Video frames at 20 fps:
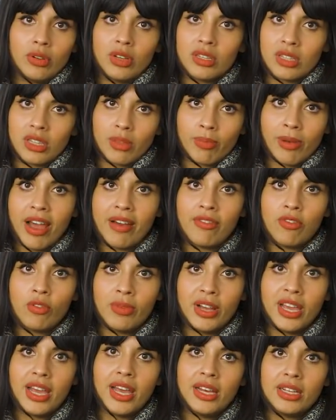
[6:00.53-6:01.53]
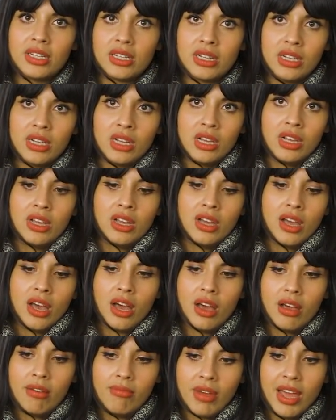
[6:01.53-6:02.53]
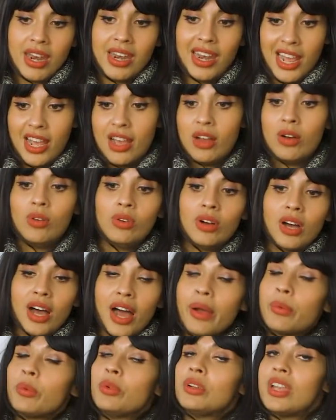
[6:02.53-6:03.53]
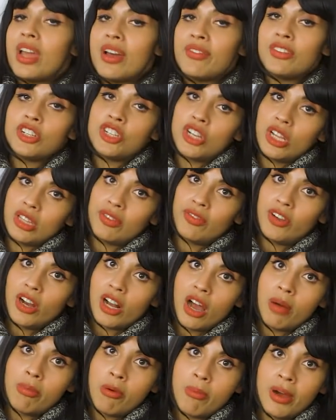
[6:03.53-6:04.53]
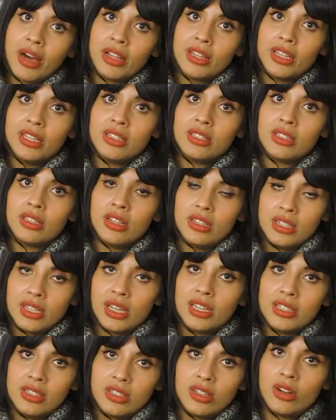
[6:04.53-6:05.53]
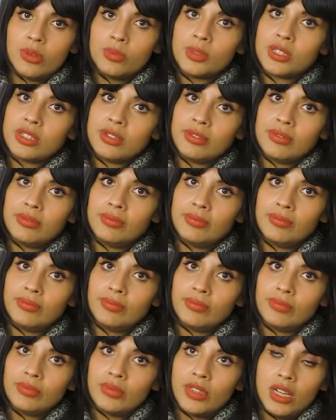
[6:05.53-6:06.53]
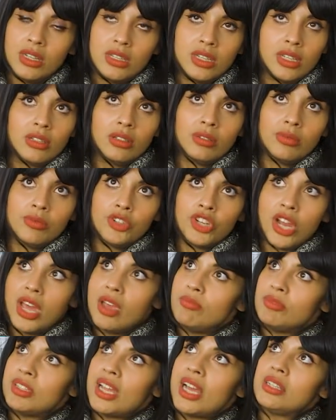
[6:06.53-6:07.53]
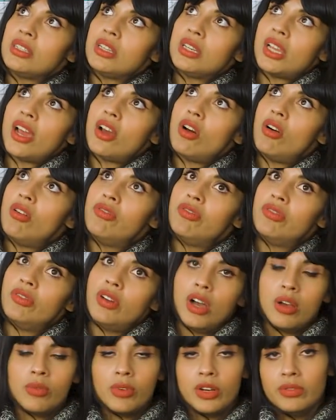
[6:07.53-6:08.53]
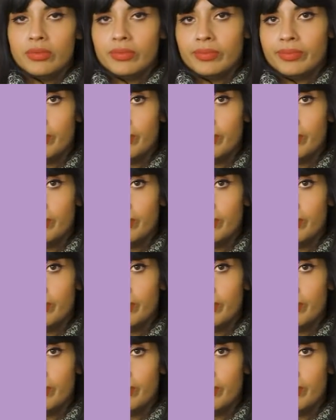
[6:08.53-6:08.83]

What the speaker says: because of the platform I had. And now I will never shut the fuck up about this until it stops. Until shame takes a day off, I won't.